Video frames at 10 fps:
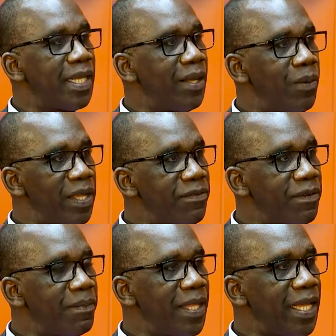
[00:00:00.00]
away
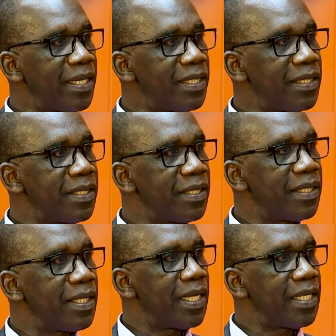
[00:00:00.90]
from that.
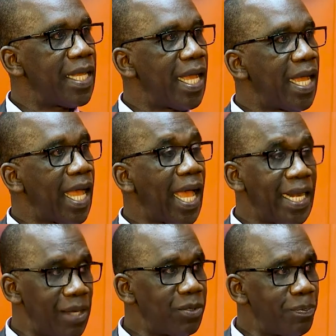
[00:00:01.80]

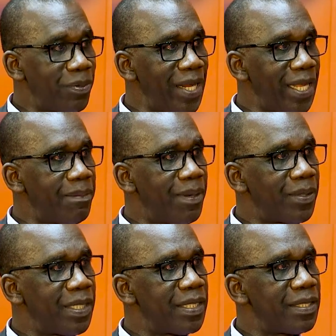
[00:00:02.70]
And I was praying about it.